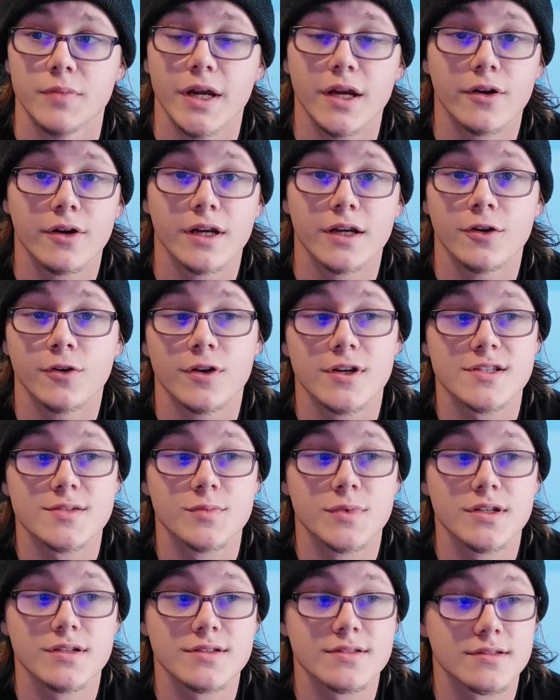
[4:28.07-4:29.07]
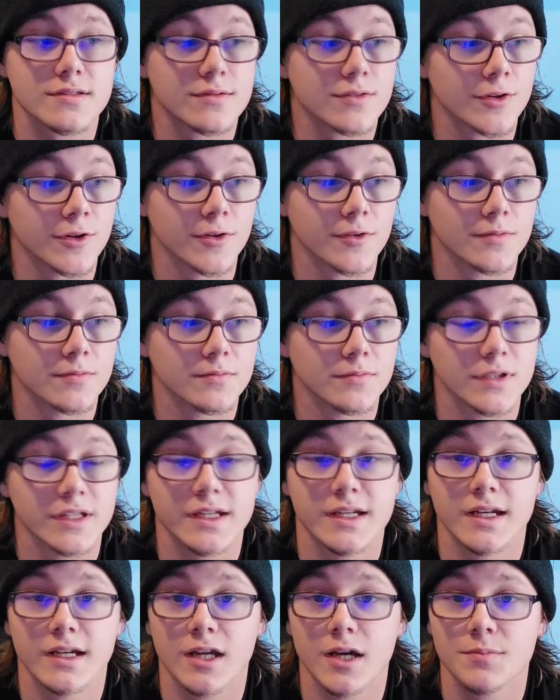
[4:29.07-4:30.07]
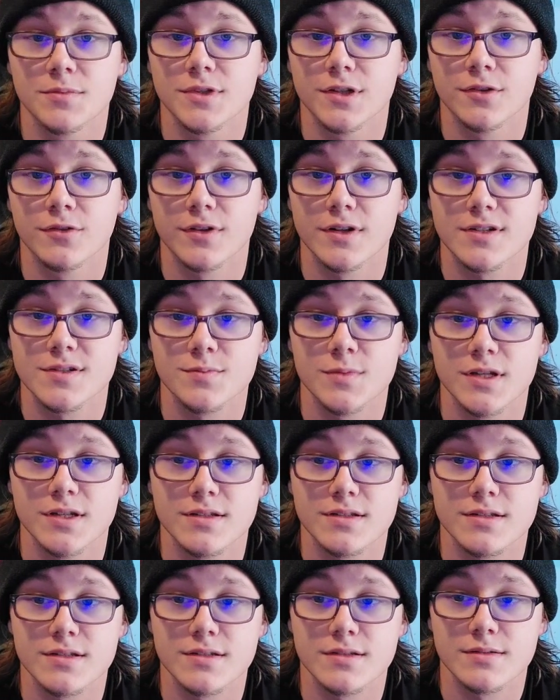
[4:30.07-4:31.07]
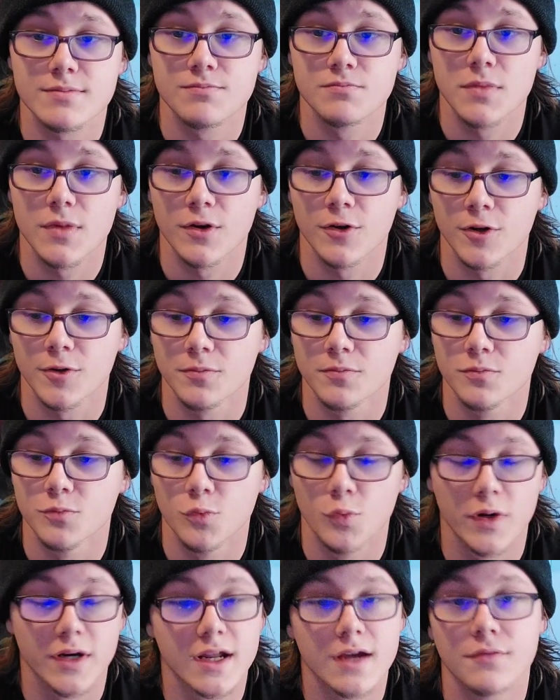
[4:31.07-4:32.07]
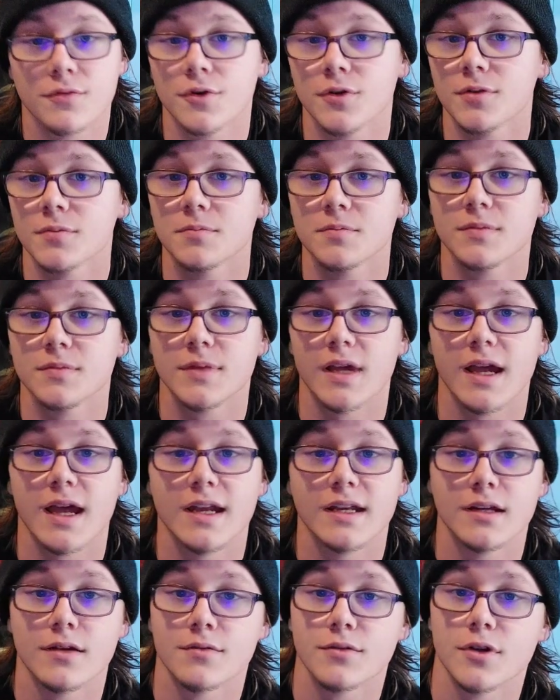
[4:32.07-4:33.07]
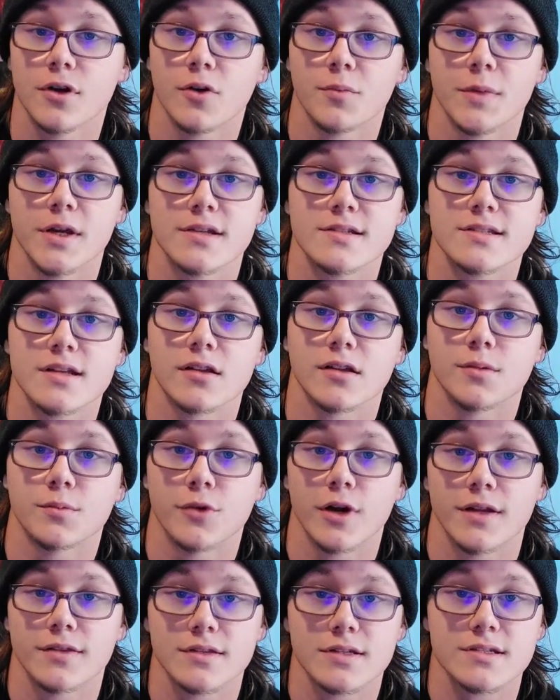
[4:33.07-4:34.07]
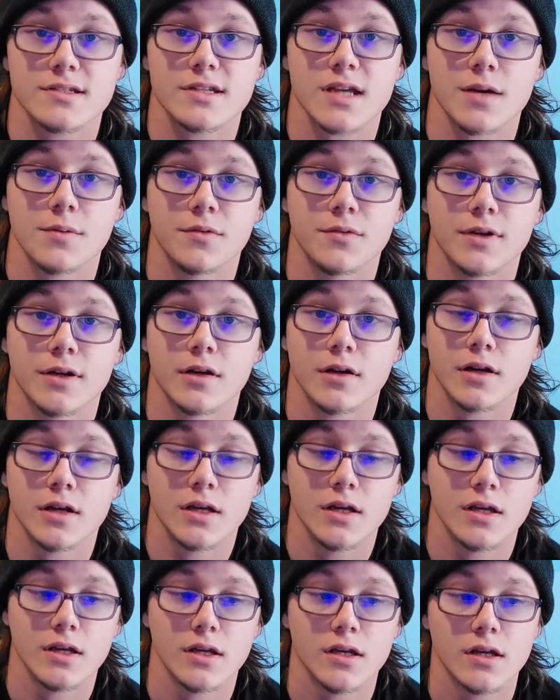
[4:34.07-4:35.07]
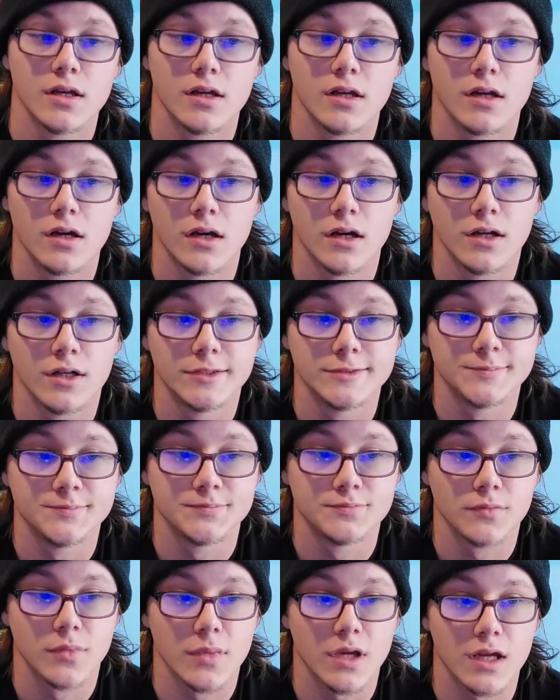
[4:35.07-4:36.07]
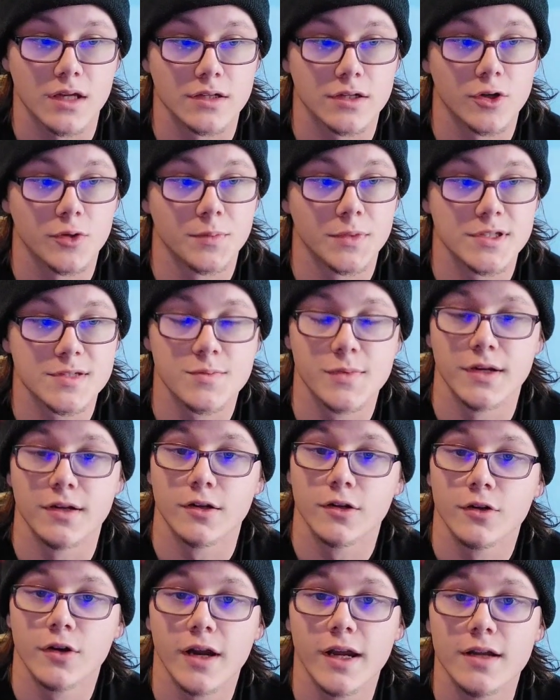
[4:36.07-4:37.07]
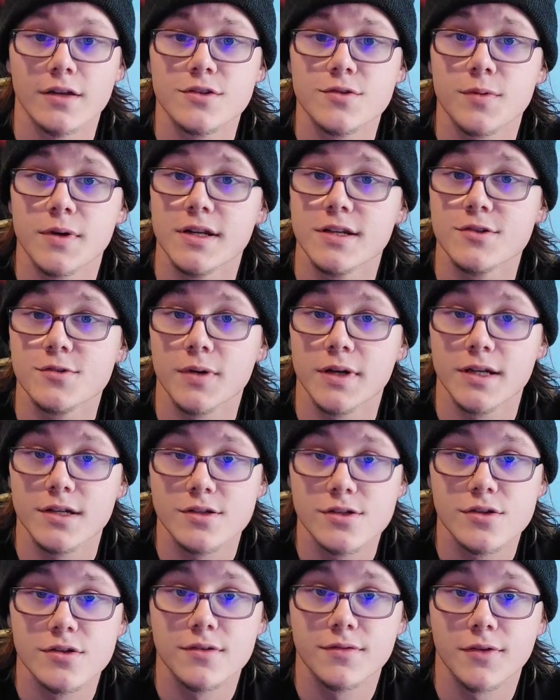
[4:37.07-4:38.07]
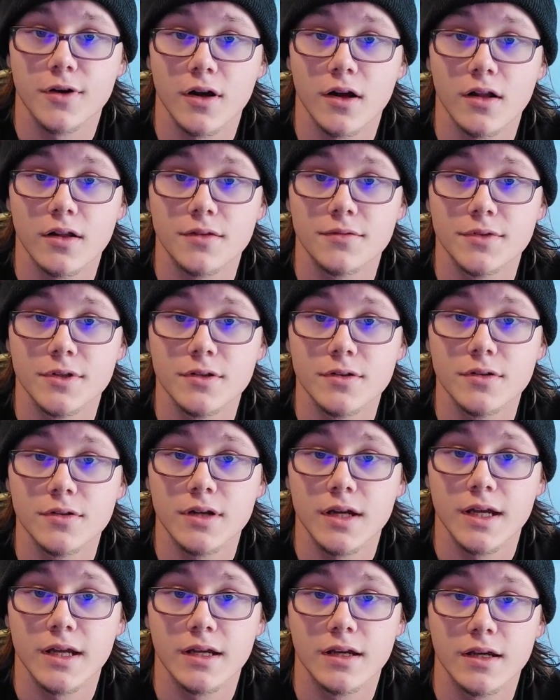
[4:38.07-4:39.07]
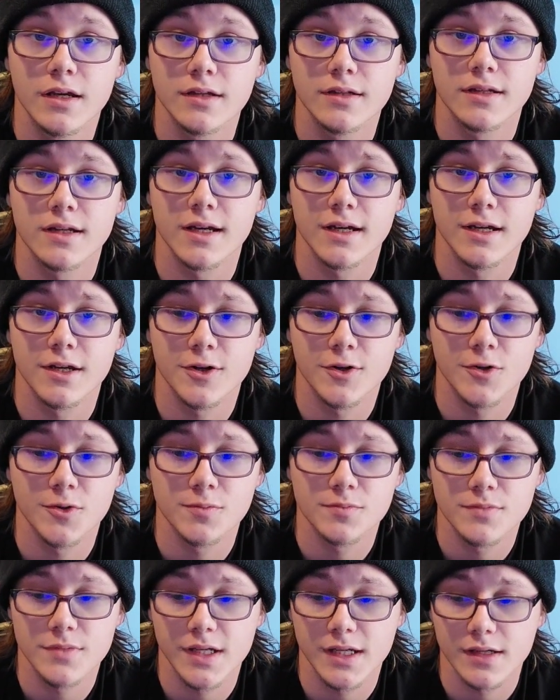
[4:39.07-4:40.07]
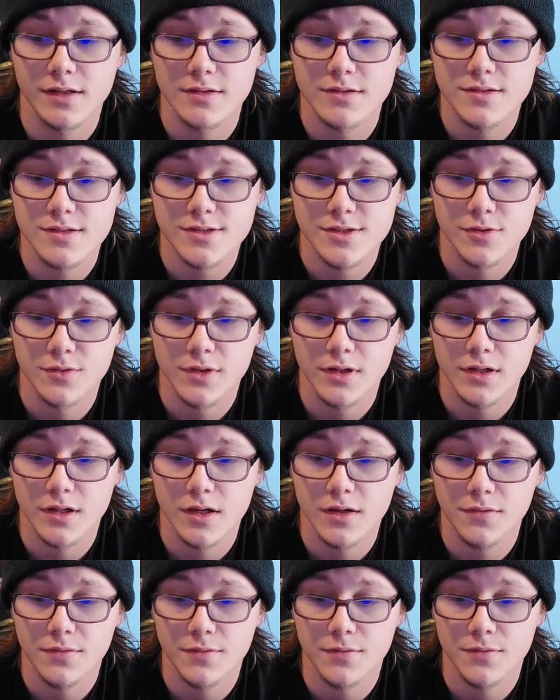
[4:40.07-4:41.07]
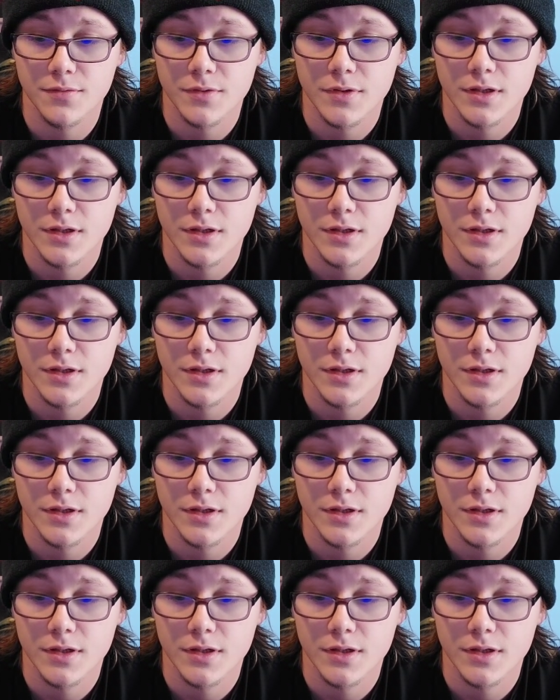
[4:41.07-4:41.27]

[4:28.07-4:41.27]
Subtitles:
Merry Christmas, or leading up to Christmas, or whatever any of y'all may celebrate this time of year. I hope it's been a great 2022 for all of you, and I hope that soon enough